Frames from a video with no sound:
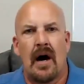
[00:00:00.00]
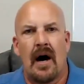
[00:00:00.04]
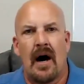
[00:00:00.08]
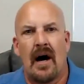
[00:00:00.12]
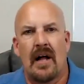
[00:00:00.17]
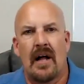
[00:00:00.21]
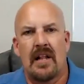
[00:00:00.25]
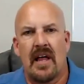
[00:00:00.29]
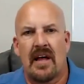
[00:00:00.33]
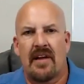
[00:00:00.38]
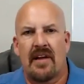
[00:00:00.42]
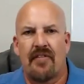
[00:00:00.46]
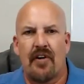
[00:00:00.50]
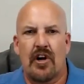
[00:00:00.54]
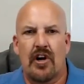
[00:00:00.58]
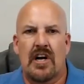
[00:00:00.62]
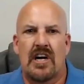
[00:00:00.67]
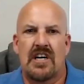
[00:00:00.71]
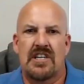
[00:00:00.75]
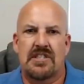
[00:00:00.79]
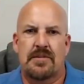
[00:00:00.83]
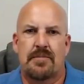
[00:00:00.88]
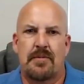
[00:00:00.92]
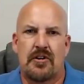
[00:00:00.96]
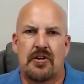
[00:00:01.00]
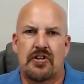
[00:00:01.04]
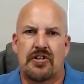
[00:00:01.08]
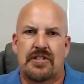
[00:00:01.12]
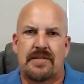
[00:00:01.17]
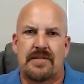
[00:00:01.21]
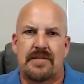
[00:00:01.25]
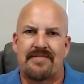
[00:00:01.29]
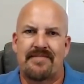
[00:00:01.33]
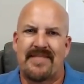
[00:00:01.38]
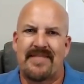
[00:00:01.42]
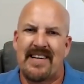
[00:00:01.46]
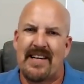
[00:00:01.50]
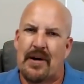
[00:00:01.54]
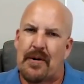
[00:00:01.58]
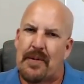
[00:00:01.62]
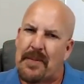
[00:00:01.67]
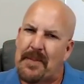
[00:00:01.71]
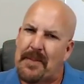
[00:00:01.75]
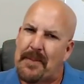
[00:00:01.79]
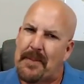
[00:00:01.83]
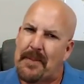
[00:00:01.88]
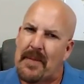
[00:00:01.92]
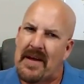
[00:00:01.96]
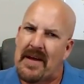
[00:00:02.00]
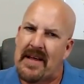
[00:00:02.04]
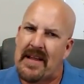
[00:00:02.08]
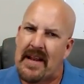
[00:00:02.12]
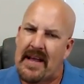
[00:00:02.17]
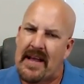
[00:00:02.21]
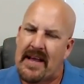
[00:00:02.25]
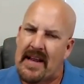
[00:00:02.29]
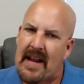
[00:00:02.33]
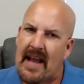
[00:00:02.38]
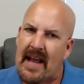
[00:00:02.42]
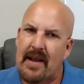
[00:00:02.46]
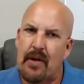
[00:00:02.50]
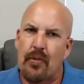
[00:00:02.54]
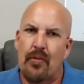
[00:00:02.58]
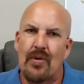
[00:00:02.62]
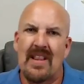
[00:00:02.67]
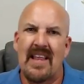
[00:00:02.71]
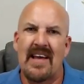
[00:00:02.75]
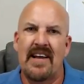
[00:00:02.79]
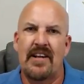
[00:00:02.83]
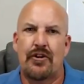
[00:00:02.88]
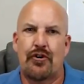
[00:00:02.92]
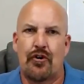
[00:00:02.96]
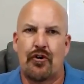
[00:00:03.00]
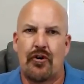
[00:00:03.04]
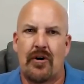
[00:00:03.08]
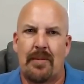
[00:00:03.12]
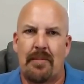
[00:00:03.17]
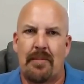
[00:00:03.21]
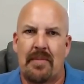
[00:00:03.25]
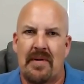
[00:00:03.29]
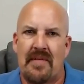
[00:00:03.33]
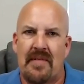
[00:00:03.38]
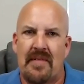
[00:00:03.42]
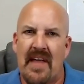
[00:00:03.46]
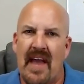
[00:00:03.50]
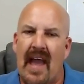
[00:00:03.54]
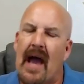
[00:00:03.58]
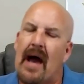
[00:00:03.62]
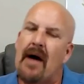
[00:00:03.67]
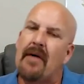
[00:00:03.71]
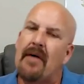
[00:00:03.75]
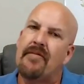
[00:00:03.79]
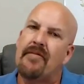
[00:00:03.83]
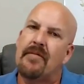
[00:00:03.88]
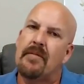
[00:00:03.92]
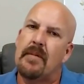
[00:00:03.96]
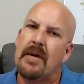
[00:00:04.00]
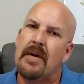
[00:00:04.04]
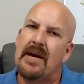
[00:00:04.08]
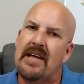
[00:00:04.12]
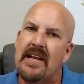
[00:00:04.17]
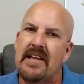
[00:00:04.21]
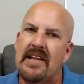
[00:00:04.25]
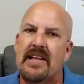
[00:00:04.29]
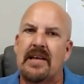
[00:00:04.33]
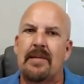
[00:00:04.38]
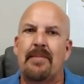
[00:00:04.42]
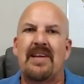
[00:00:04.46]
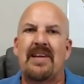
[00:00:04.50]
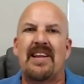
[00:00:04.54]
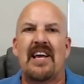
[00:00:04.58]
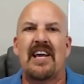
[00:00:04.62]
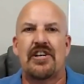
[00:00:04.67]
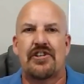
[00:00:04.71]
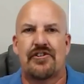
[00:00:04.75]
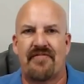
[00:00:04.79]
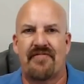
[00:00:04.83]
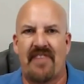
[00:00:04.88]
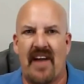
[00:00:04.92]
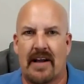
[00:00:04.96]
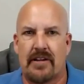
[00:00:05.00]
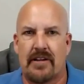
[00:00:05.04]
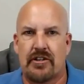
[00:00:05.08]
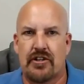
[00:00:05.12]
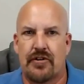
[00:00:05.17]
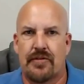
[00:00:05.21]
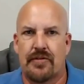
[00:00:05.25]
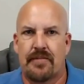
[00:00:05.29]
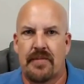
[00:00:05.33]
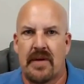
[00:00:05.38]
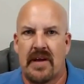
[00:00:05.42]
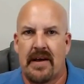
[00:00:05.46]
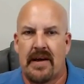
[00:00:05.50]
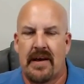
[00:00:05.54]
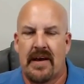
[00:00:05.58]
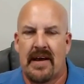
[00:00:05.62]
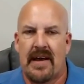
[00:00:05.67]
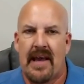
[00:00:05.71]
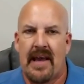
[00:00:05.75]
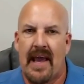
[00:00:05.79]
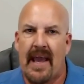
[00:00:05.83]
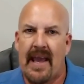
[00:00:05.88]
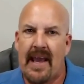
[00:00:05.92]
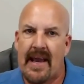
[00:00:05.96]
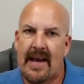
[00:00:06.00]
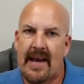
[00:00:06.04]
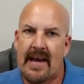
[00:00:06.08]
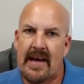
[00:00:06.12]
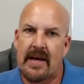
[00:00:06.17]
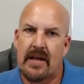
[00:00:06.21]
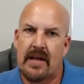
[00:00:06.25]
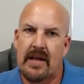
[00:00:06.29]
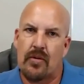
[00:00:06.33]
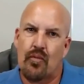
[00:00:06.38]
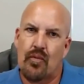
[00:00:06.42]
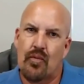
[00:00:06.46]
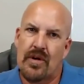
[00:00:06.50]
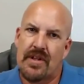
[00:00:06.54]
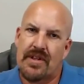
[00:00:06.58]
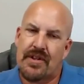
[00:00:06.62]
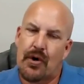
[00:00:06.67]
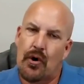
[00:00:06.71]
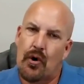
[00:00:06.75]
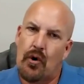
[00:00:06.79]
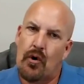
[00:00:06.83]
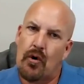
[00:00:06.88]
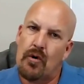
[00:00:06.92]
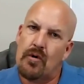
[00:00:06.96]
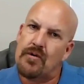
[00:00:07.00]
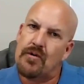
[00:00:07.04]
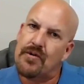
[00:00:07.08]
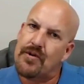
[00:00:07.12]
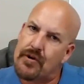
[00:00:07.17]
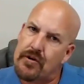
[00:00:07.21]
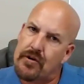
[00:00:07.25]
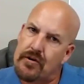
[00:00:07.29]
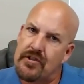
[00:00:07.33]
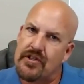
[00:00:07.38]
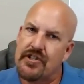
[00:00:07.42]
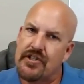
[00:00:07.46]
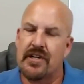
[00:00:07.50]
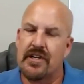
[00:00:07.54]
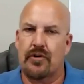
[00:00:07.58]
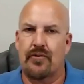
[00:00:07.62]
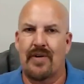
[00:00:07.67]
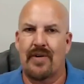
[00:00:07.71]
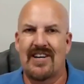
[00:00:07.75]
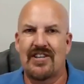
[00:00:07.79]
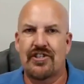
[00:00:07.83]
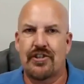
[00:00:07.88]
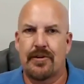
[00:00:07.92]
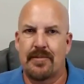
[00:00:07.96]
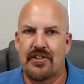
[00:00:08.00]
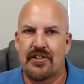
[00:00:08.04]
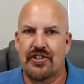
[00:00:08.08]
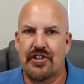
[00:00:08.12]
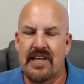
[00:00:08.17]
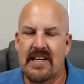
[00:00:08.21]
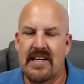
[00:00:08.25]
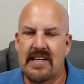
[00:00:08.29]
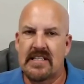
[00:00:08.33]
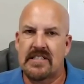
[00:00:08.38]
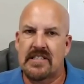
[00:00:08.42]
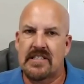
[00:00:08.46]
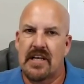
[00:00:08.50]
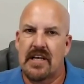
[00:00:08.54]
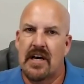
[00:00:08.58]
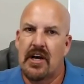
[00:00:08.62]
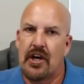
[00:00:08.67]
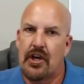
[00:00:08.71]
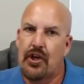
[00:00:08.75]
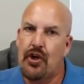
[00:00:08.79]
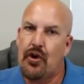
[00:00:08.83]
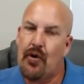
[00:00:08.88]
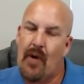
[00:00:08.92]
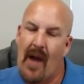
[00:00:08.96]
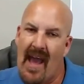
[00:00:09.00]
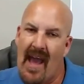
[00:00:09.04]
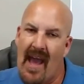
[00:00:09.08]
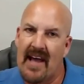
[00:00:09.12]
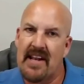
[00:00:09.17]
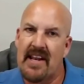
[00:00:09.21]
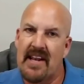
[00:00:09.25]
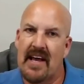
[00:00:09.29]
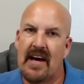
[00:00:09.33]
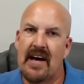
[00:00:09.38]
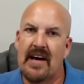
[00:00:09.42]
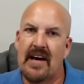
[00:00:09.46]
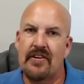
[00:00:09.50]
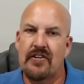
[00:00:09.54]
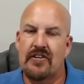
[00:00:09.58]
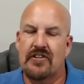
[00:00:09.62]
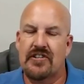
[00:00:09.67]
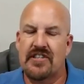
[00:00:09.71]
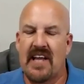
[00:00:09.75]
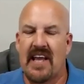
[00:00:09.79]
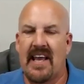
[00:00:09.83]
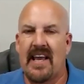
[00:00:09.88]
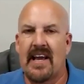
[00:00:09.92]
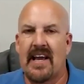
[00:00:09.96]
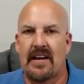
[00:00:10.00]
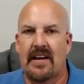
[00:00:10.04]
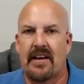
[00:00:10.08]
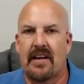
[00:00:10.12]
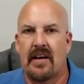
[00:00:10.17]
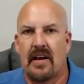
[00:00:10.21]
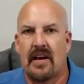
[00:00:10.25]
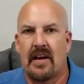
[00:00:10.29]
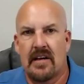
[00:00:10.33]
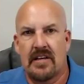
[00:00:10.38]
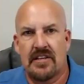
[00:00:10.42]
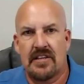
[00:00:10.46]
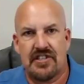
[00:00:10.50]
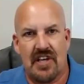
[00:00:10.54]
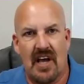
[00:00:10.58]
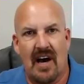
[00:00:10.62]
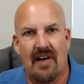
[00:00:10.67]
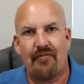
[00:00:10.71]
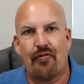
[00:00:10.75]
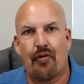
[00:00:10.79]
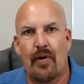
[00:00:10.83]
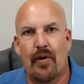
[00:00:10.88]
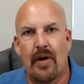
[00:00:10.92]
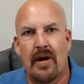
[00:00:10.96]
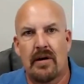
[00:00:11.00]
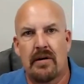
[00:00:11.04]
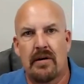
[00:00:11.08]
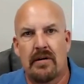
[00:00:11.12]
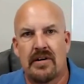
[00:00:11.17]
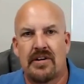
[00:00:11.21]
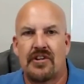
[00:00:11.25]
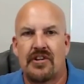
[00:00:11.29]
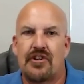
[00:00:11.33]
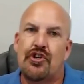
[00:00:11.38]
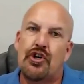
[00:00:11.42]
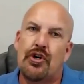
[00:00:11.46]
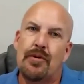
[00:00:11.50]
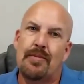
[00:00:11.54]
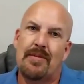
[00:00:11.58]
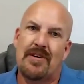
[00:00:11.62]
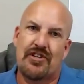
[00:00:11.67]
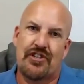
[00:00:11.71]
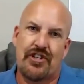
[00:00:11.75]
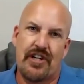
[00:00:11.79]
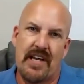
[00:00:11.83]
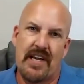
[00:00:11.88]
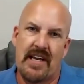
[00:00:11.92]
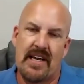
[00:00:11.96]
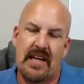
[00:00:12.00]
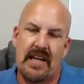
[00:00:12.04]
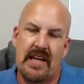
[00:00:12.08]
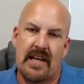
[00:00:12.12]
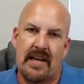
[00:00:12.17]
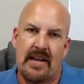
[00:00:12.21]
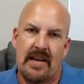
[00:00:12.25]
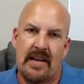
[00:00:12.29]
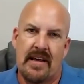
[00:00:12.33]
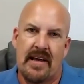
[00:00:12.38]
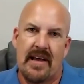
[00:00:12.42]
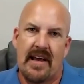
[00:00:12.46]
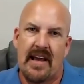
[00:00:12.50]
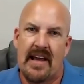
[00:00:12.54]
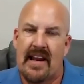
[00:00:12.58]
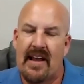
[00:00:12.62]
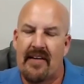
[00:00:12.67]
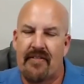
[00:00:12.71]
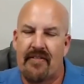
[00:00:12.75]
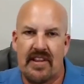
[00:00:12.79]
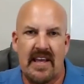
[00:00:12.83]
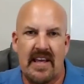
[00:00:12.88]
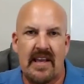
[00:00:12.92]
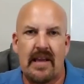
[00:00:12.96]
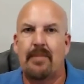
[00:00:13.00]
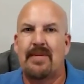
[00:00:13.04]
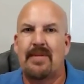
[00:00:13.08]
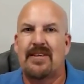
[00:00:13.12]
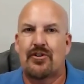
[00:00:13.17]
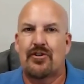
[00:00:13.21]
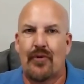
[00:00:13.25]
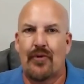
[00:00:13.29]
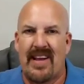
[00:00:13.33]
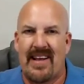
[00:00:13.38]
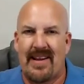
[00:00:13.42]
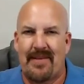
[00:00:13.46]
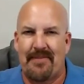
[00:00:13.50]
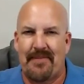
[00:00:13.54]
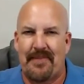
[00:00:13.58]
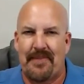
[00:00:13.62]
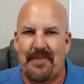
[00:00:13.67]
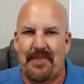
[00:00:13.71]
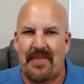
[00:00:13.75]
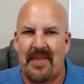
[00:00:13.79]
A lot of our customers, you know, and I can relate to them, they have an intimidation factor. And with older generation machines, you had to understand software to machine and everything in between.